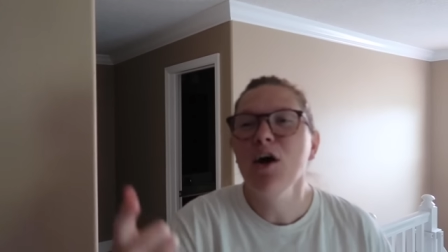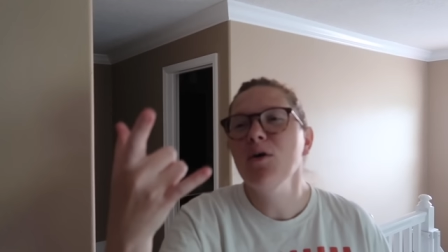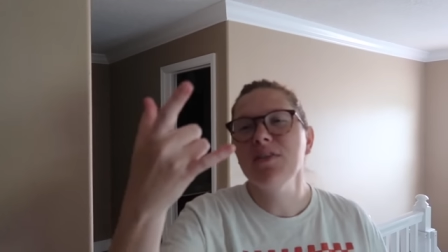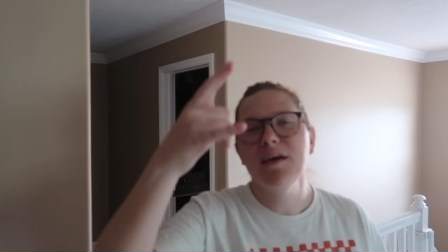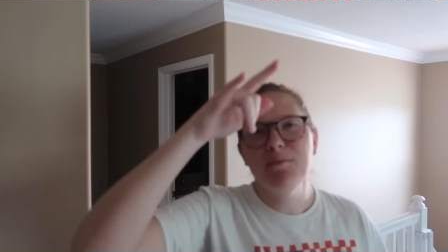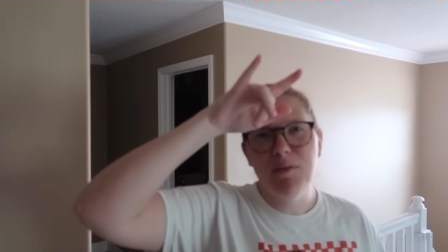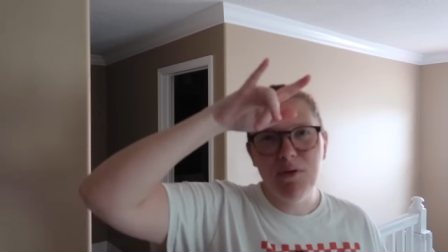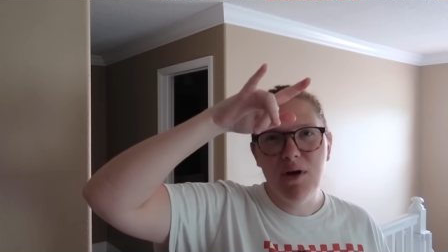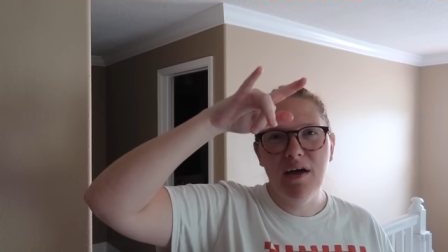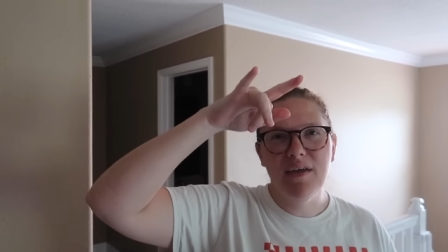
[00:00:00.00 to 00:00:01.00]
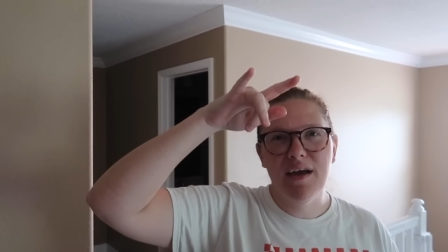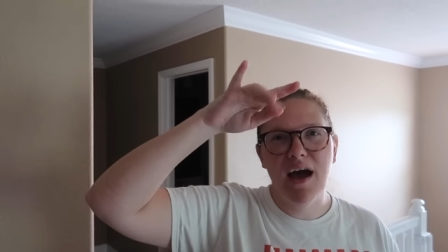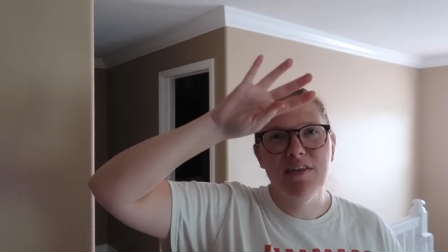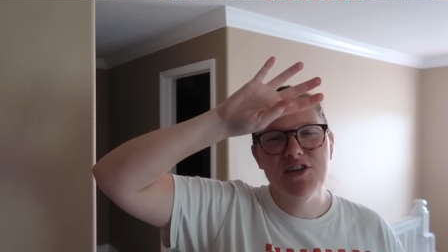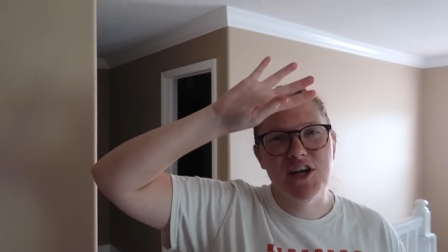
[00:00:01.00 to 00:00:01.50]
No, they remember how they
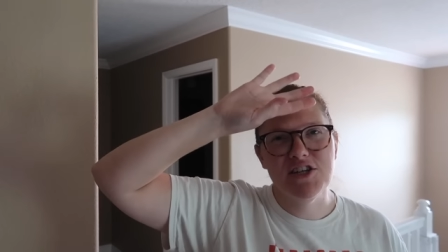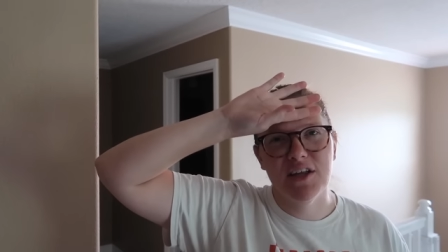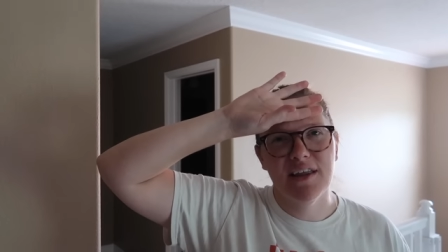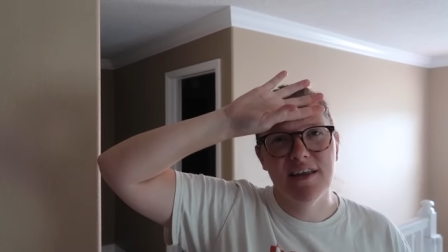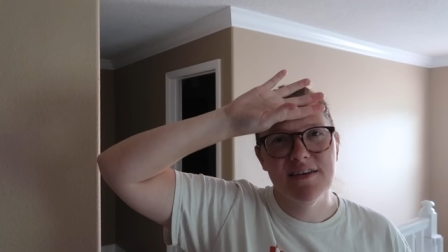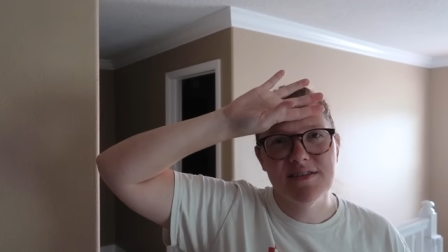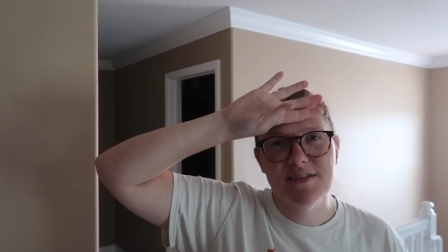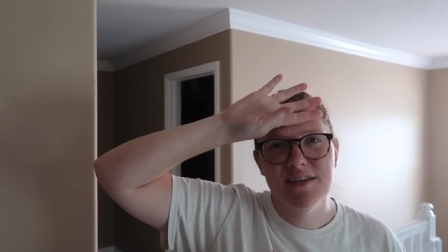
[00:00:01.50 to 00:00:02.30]
how they change it like this. It's